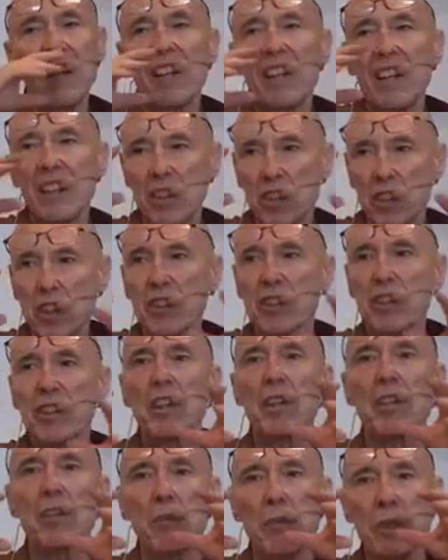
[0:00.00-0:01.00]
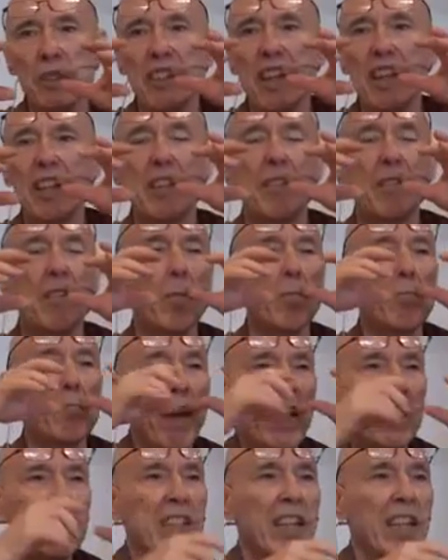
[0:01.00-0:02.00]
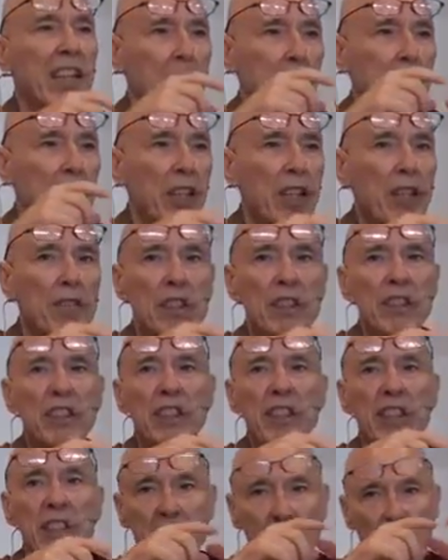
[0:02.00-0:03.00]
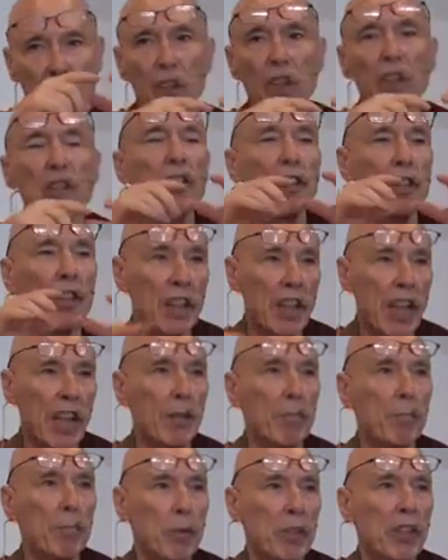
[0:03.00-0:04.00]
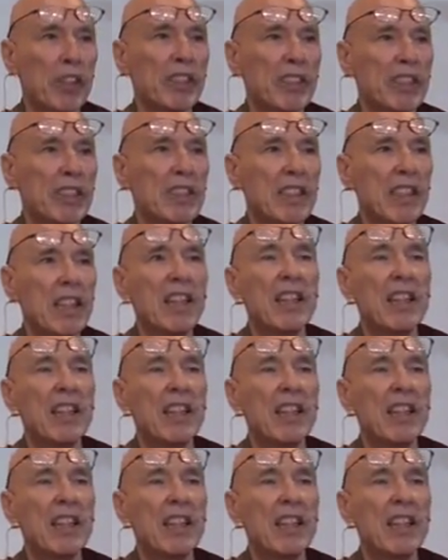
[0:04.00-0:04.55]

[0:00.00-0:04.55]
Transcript: It's just, we say, the basic observances of a good lay Buddhist.